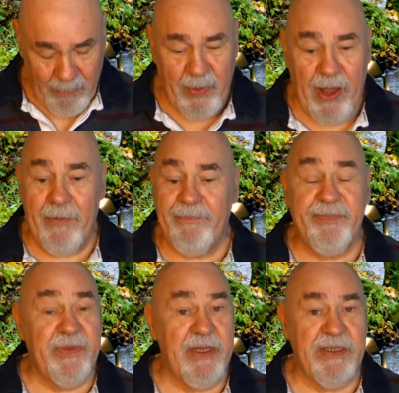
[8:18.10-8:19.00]
But
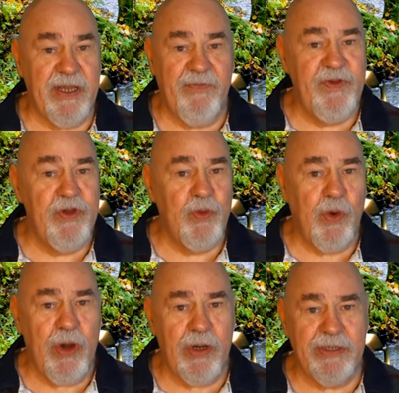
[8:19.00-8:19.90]
there's a few
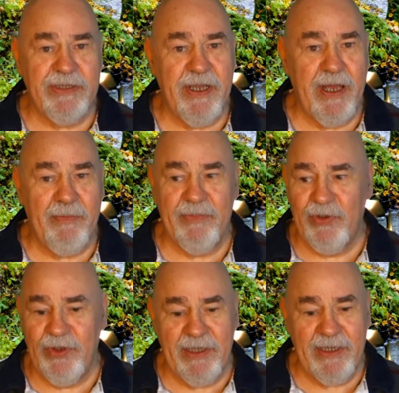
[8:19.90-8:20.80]
walks I'm
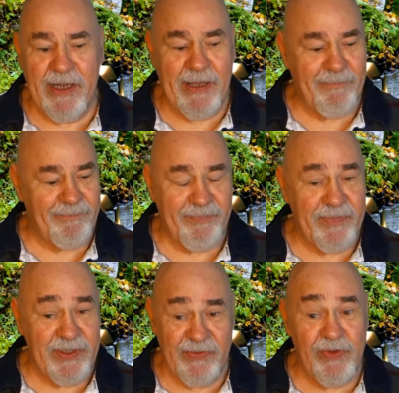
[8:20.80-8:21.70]
looking at
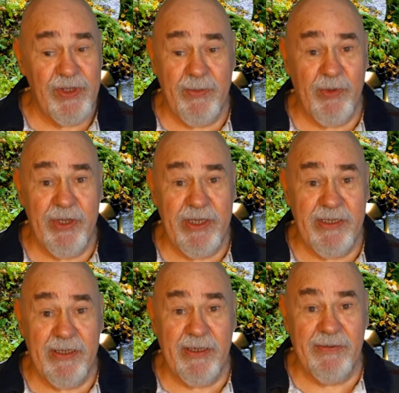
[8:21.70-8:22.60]
round about
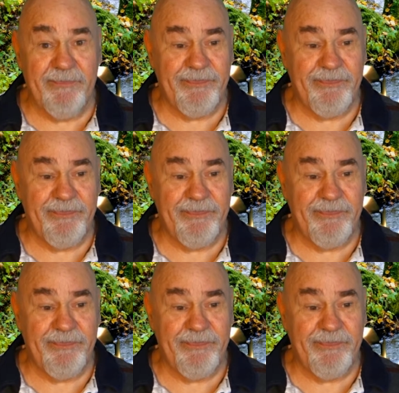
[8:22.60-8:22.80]
here,